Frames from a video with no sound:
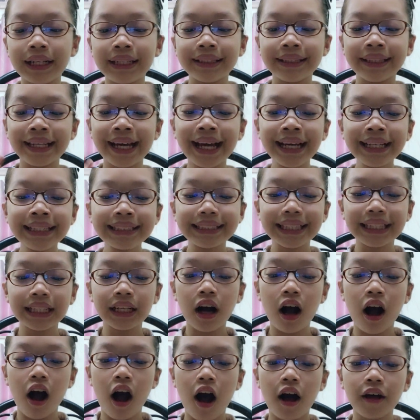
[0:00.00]
landing
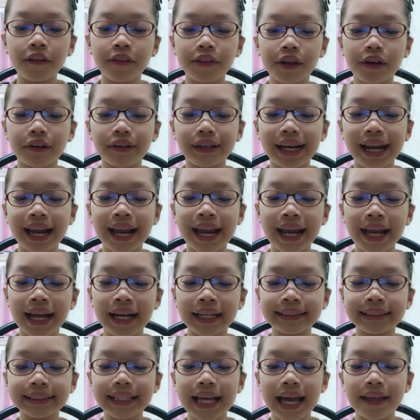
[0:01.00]
on their hands,